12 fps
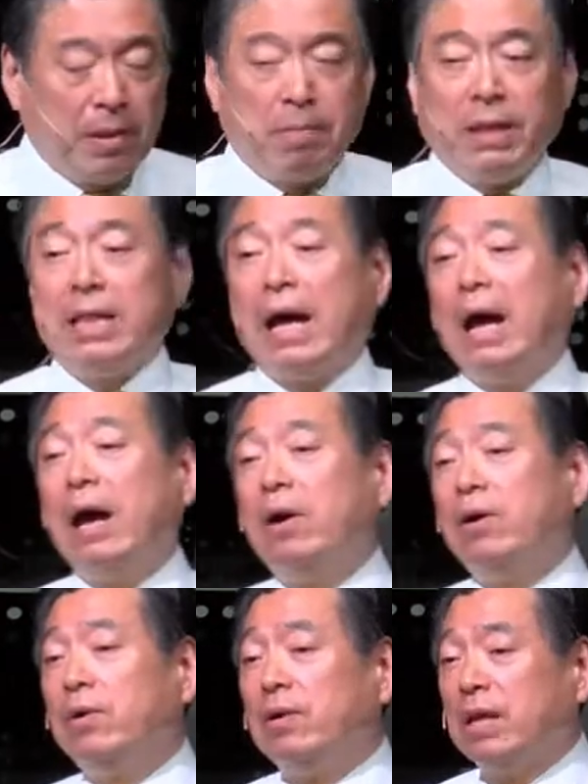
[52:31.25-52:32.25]
But
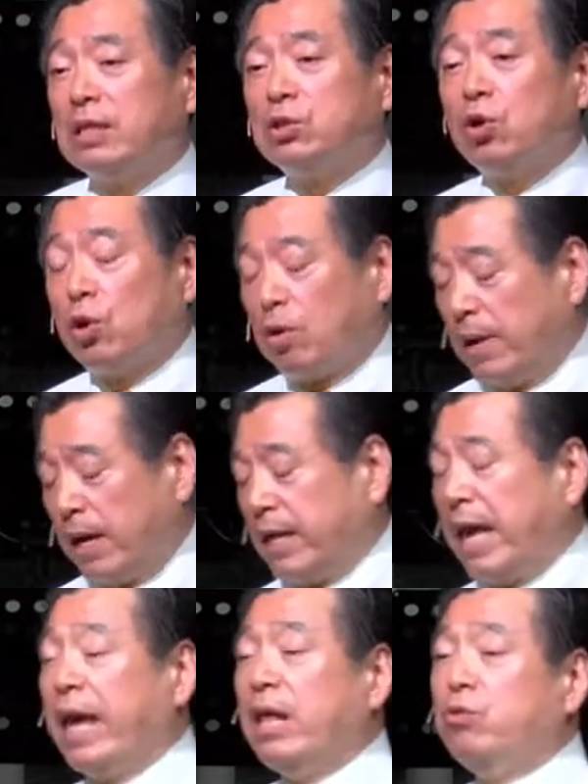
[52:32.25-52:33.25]
now, let's talk about
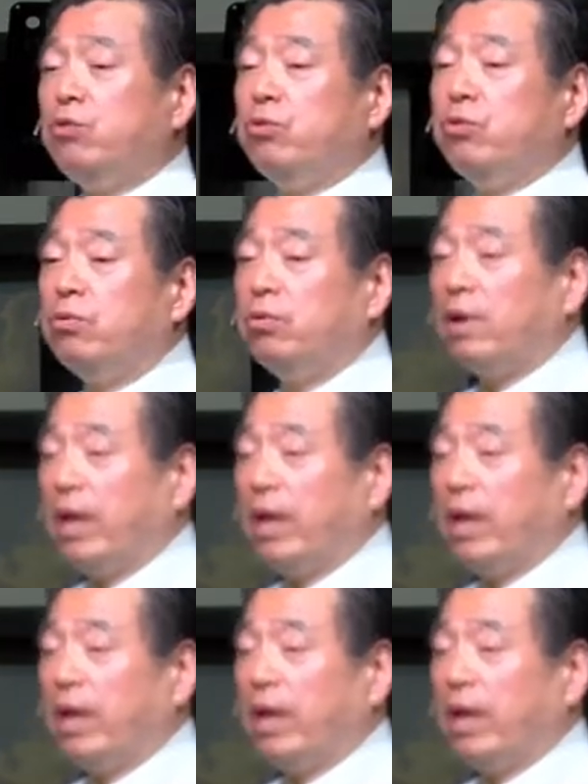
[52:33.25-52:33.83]
Andrew